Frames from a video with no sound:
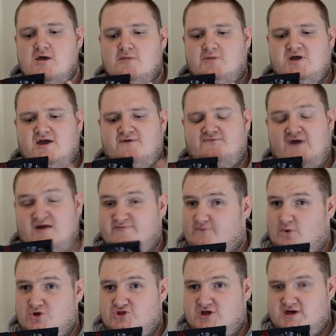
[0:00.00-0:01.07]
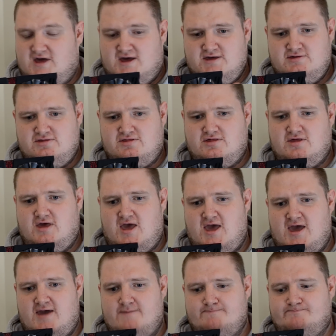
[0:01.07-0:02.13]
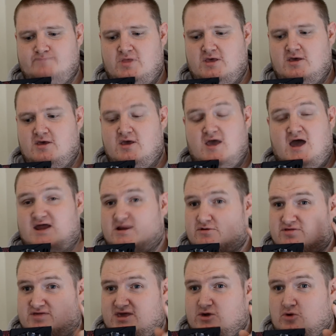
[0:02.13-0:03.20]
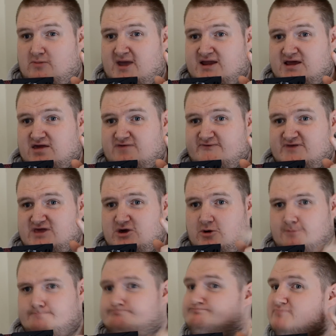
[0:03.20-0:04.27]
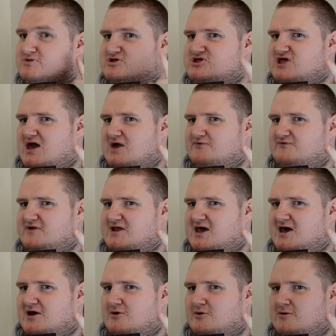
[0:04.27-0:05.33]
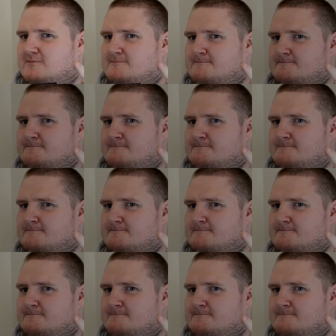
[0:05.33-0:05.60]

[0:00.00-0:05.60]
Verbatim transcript: But yeah, thanks for watching, guys. Um, and I'll see you in my next video. Ciao for now.